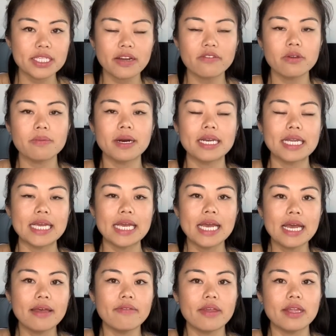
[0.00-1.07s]
out of your money,
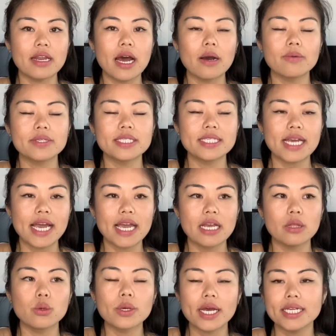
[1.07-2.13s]
then I would say
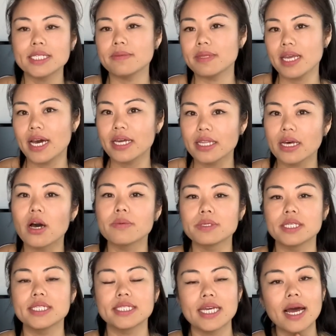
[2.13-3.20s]
look at some of the other
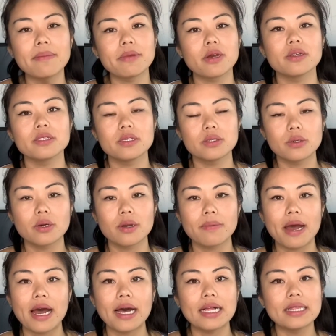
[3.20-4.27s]
options that I'm going to talk
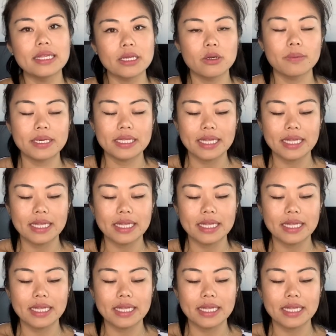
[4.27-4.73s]
about a little bit